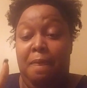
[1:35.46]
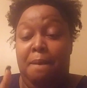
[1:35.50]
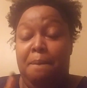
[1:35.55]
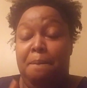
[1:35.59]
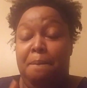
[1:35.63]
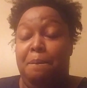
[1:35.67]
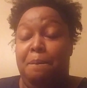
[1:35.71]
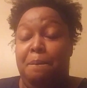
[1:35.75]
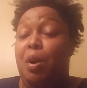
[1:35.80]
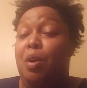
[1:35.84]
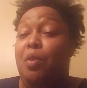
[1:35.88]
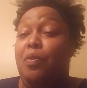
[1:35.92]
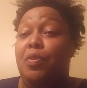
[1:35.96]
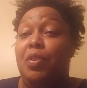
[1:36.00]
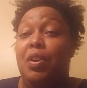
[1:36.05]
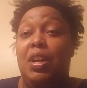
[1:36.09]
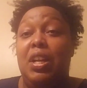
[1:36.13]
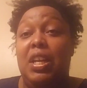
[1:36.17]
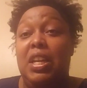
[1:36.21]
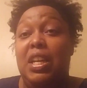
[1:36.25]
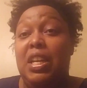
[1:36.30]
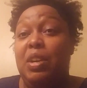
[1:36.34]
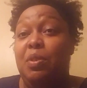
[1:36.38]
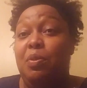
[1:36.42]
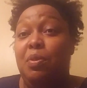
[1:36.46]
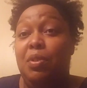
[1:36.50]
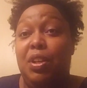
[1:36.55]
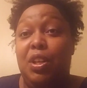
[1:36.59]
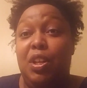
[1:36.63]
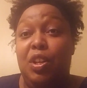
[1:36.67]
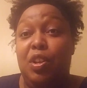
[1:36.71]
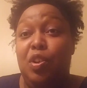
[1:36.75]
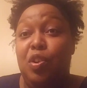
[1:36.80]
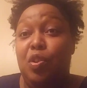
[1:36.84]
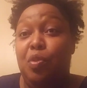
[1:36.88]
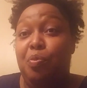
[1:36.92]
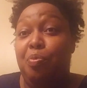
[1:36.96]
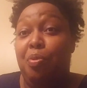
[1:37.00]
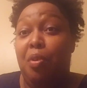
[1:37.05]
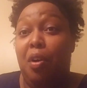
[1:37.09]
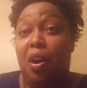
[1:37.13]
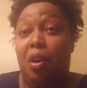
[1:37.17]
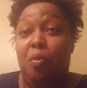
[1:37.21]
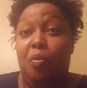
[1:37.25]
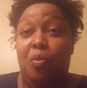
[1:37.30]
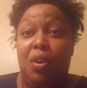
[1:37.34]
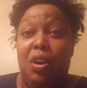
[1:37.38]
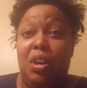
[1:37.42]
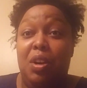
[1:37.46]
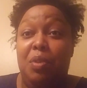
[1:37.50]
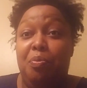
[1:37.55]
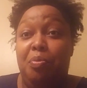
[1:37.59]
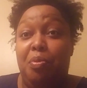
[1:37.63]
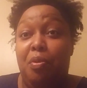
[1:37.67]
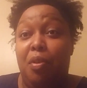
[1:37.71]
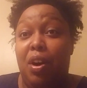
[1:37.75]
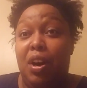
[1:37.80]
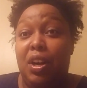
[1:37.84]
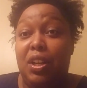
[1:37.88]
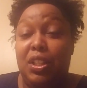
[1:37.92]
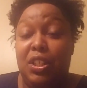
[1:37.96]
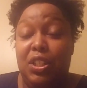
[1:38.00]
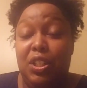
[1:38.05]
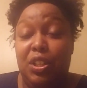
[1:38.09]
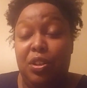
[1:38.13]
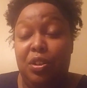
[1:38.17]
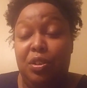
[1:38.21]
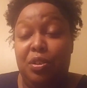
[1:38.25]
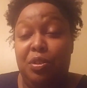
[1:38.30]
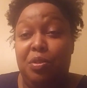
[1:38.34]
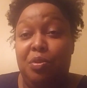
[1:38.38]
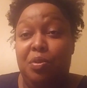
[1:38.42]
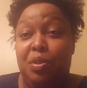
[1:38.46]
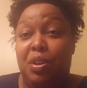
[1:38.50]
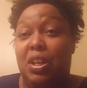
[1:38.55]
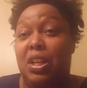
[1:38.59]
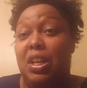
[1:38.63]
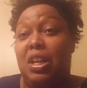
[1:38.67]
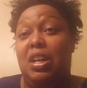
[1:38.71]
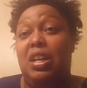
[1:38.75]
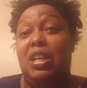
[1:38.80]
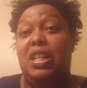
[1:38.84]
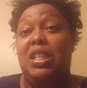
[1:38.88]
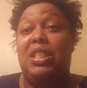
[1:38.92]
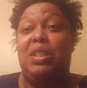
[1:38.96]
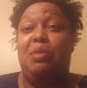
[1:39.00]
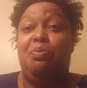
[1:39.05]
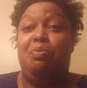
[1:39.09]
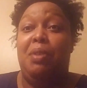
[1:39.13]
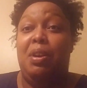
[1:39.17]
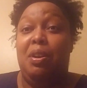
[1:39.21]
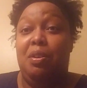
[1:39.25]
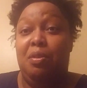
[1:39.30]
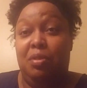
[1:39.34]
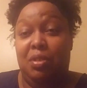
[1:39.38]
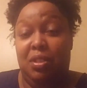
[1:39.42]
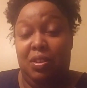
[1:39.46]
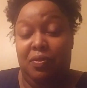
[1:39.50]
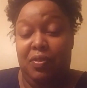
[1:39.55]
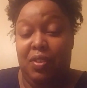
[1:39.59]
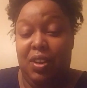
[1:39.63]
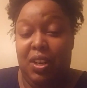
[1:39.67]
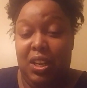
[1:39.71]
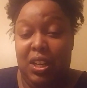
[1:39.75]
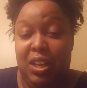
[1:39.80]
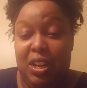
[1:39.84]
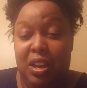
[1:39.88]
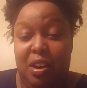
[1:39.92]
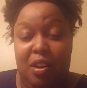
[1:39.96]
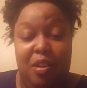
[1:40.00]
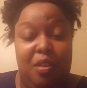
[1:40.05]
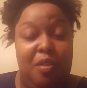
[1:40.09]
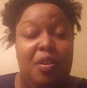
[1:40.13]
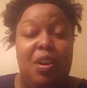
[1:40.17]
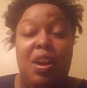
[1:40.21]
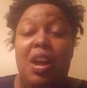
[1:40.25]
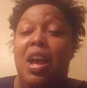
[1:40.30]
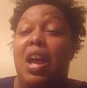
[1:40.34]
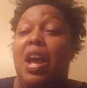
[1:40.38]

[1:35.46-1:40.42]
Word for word: both of Eagle Cube Part One and Part Two of the Hell Exposing video.